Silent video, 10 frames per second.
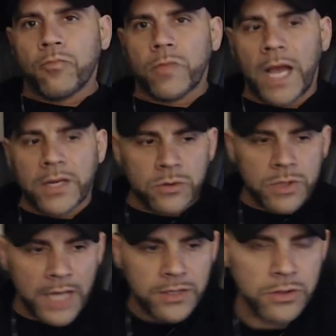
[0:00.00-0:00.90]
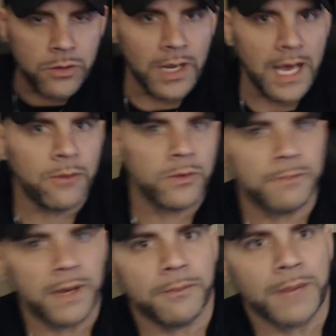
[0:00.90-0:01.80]
I do. I do do a lot with
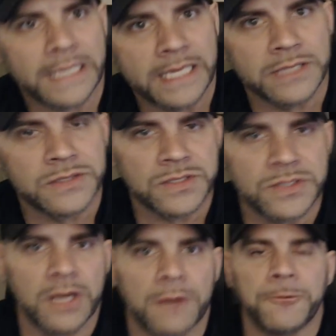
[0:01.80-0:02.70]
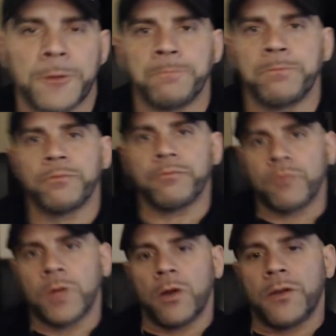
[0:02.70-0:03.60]
my my kids and stuff, and
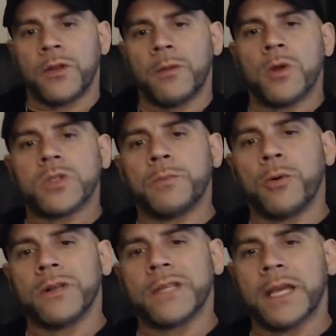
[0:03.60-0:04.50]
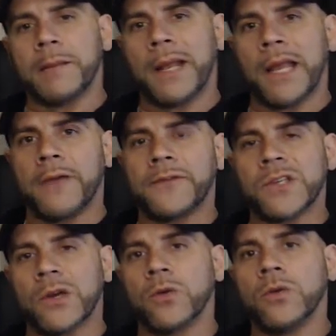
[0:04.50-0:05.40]
you know they're the most important thing in my life.
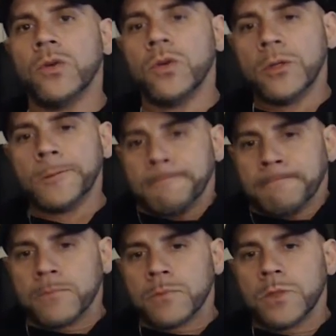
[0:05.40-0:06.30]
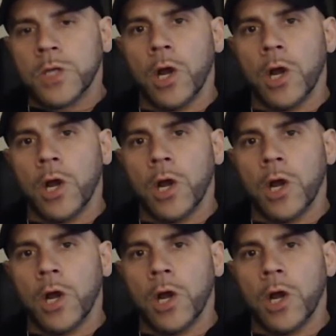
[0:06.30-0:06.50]
So, you